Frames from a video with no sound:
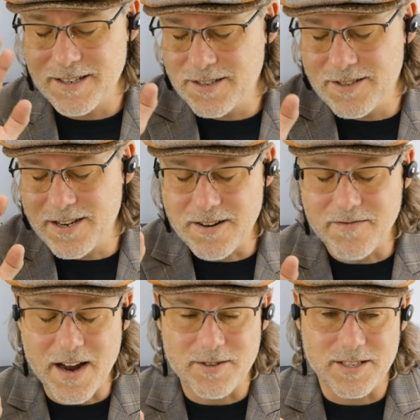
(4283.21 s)
it's not
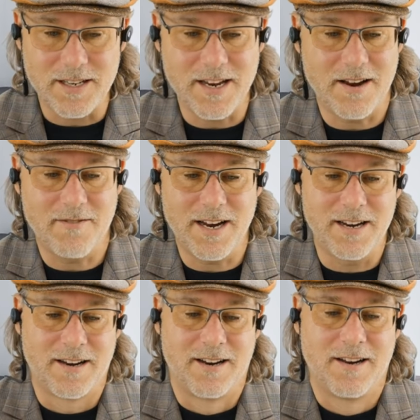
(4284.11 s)
enough hours in the day,
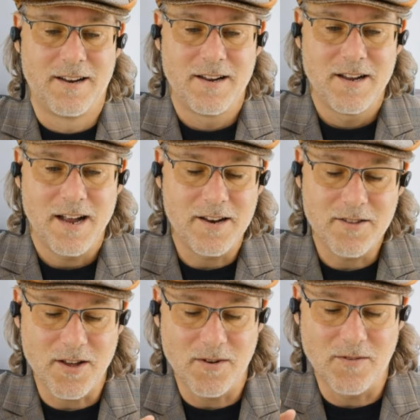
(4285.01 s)
right? And
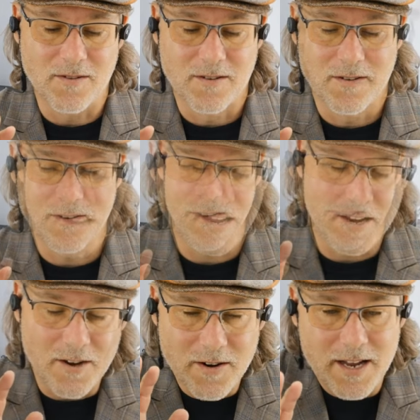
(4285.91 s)
so
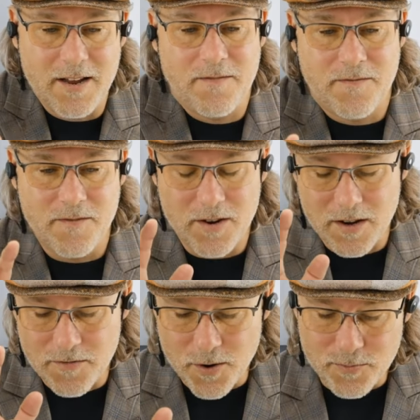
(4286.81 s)
you know, if
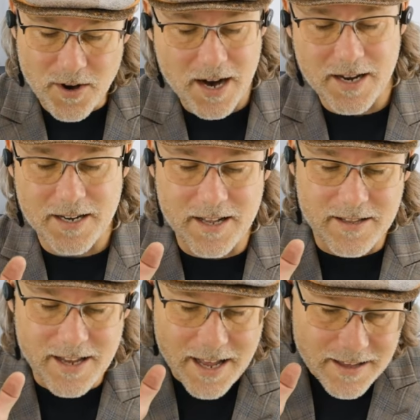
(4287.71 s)
if your product
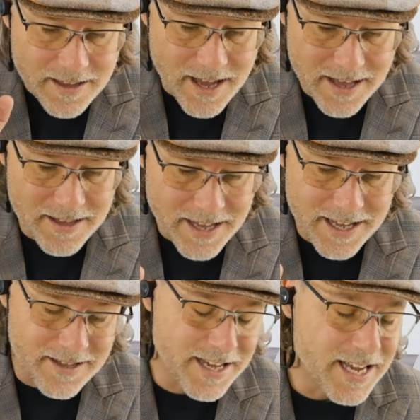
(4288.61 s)
is is is
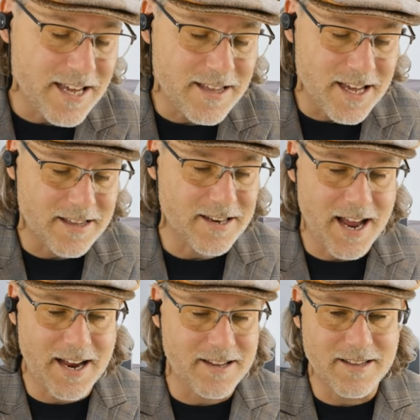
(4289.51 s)
as easy as
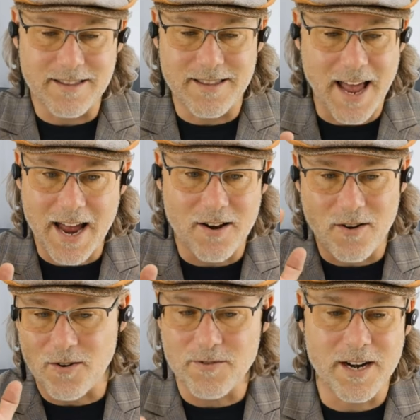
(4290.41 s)
Nat's, that
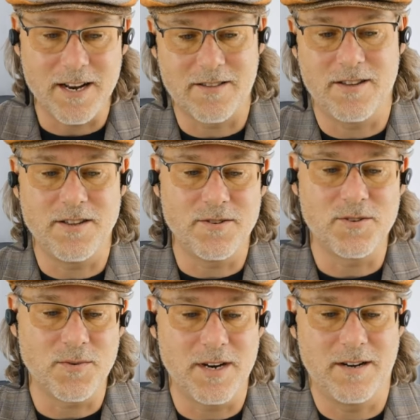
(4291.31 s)
already is a
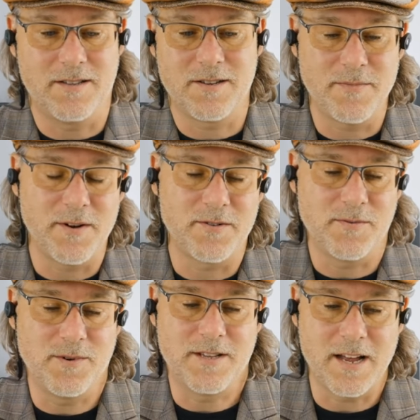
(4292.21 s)
huge win as compared
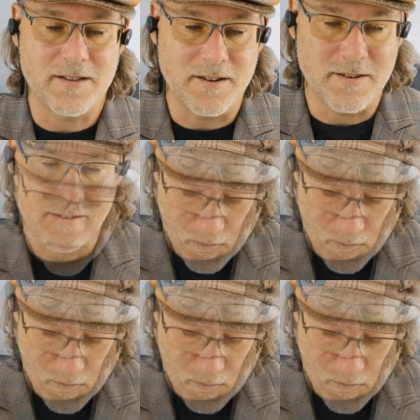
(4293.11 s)
to what's out there.